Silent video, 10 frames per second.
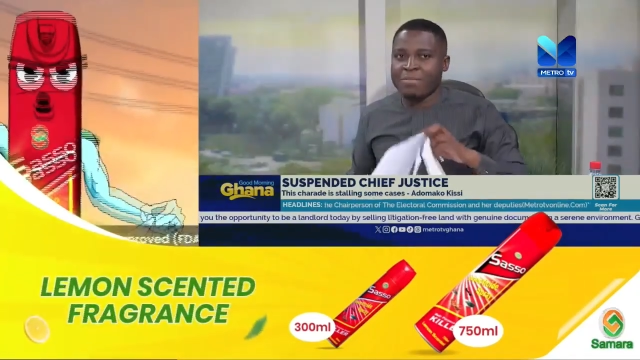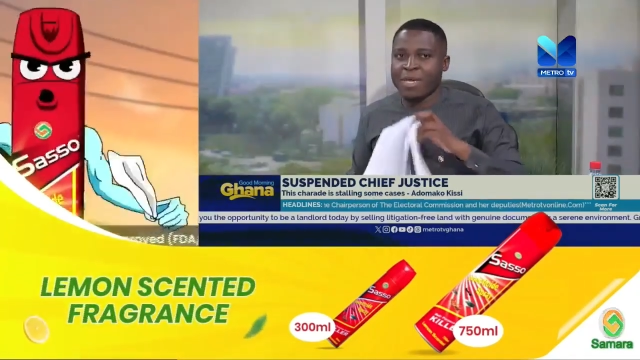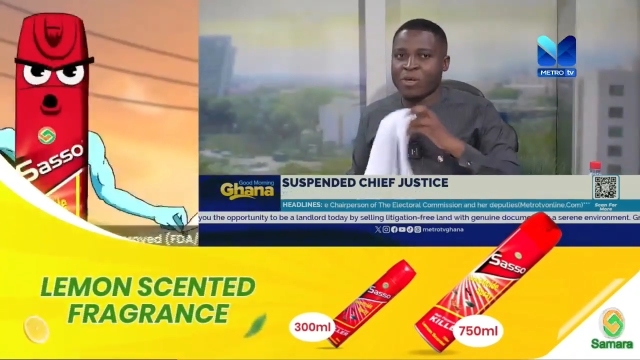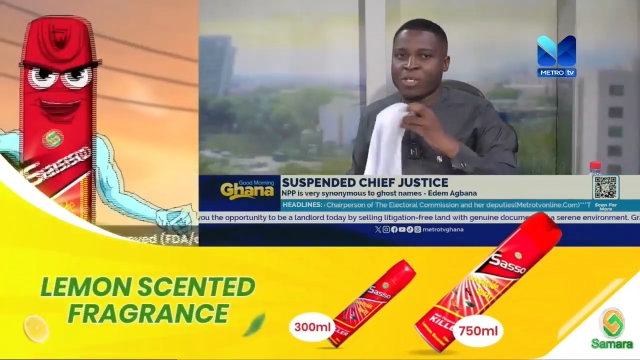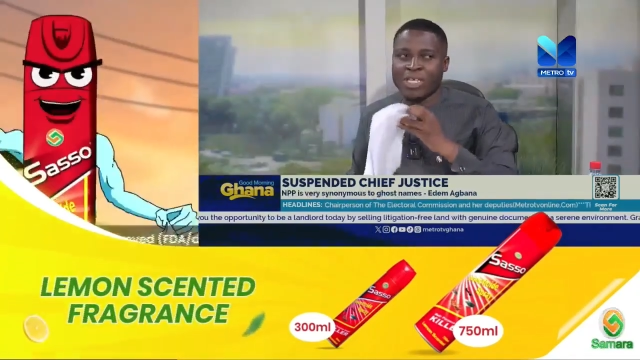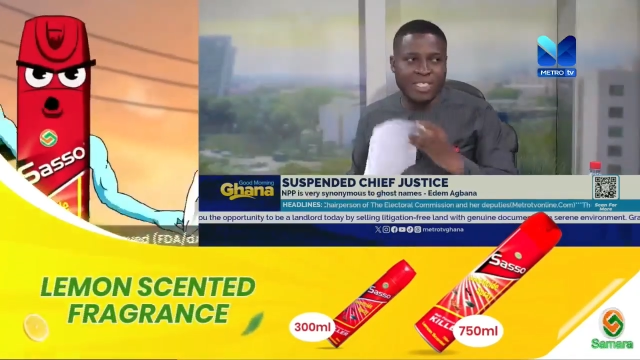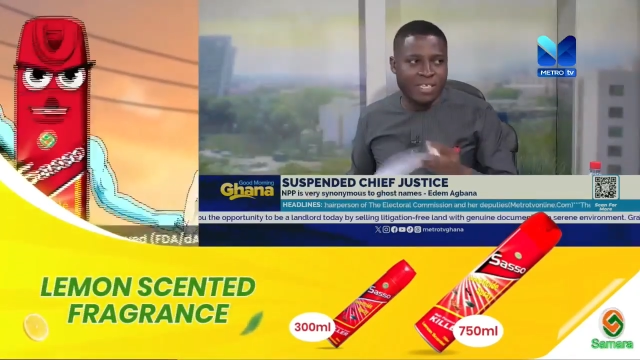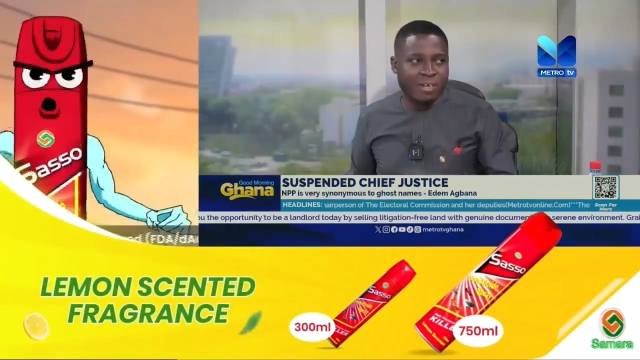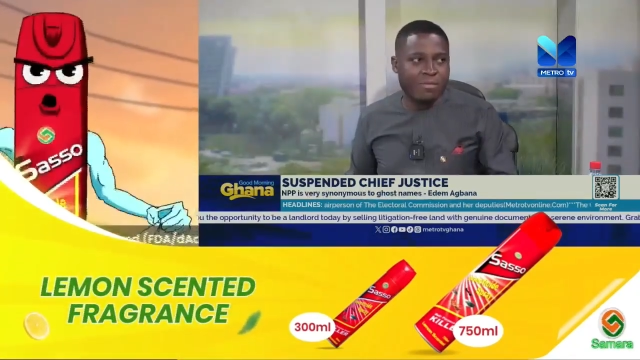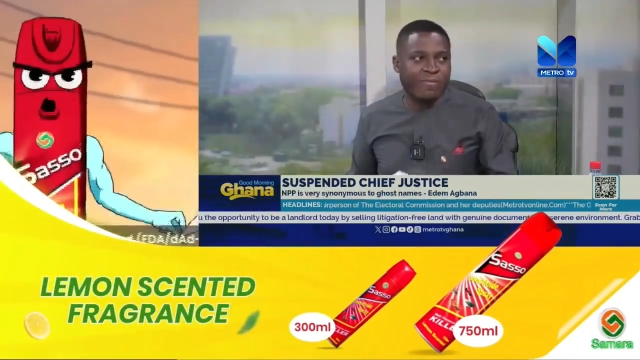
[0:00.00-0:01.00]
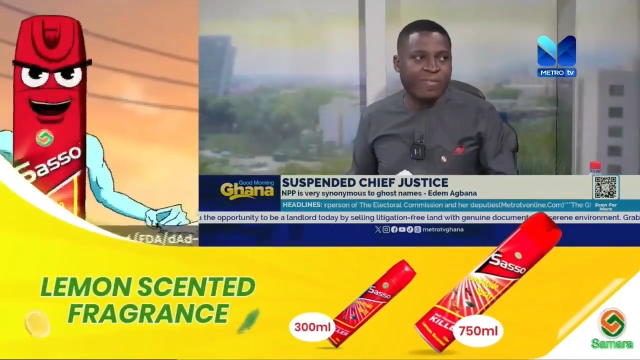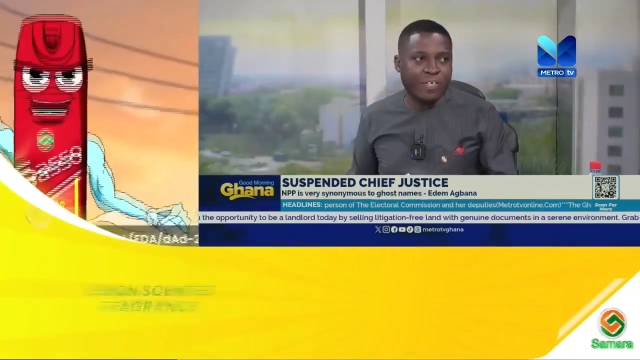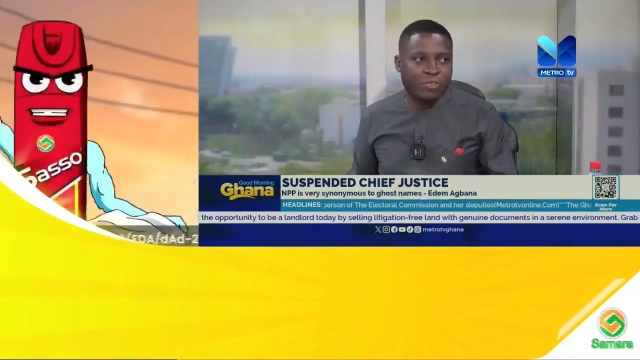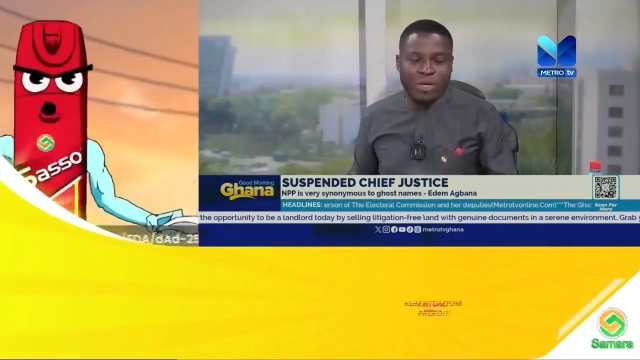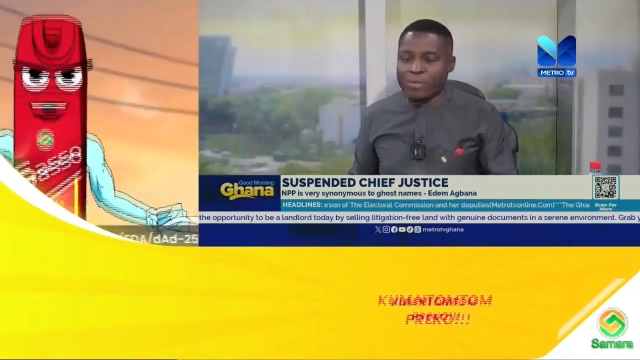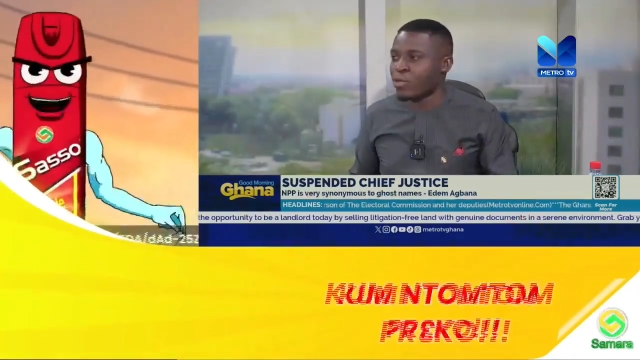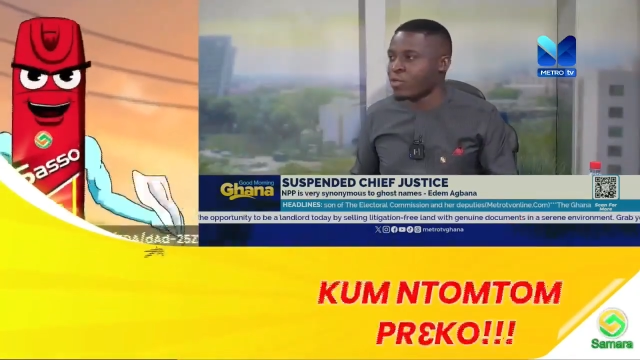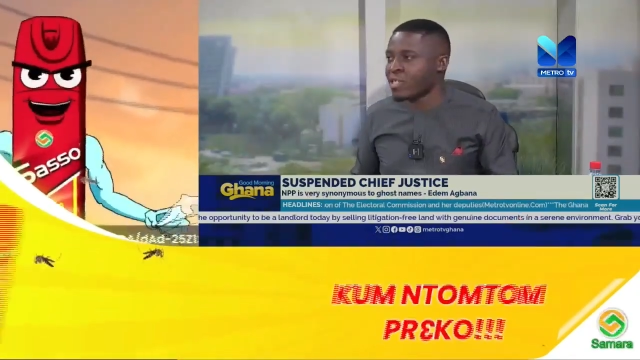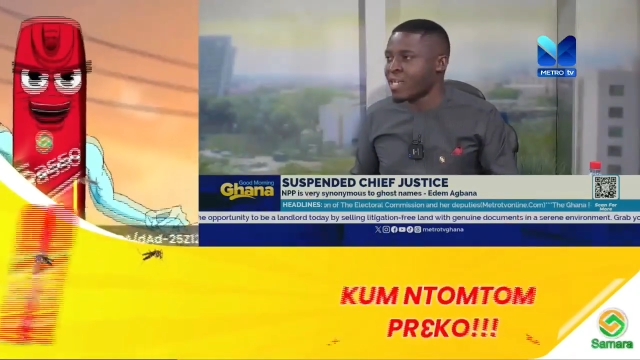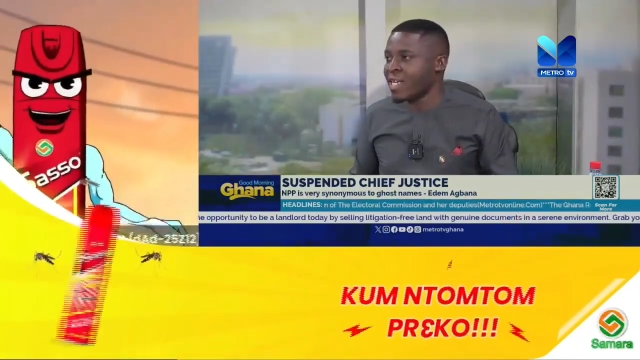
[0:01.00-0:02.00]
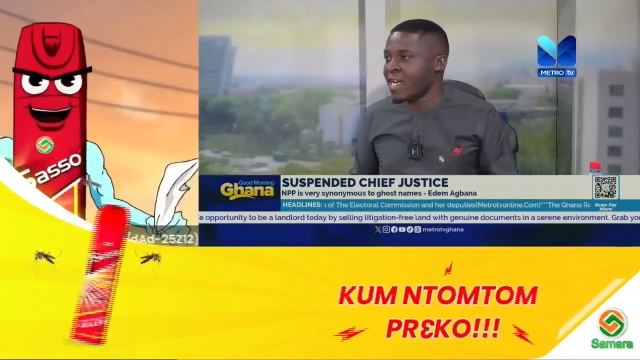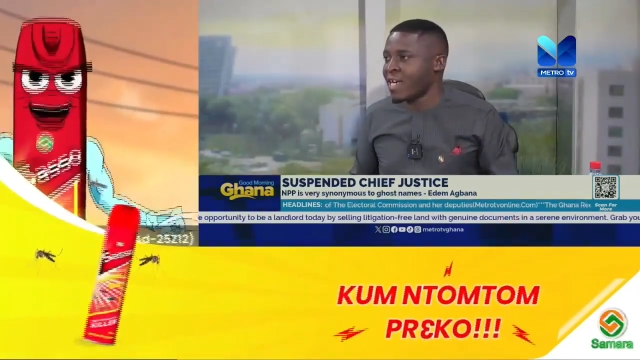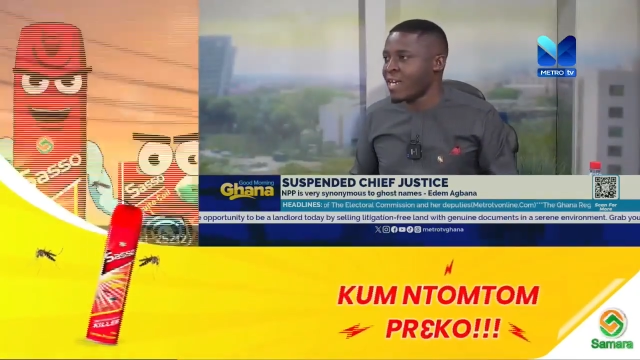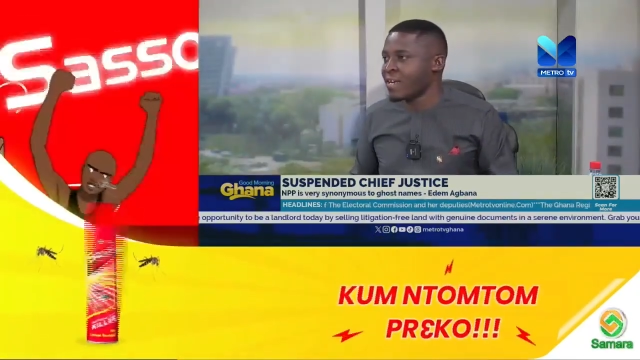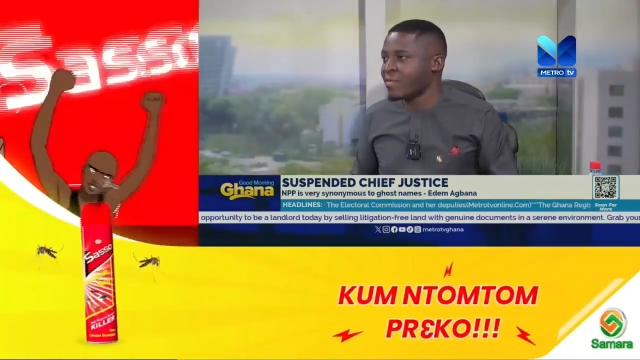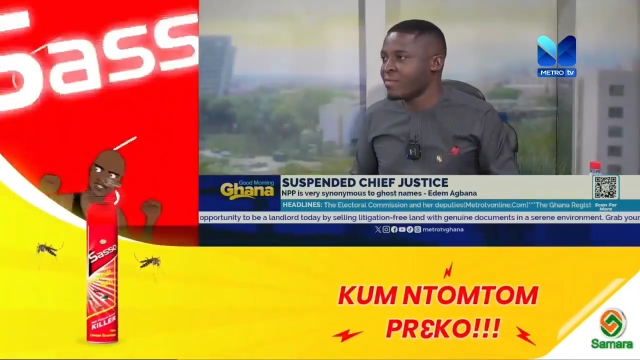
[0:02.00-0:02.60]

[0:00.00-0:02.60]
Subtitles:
may not necessarily be factual, because in her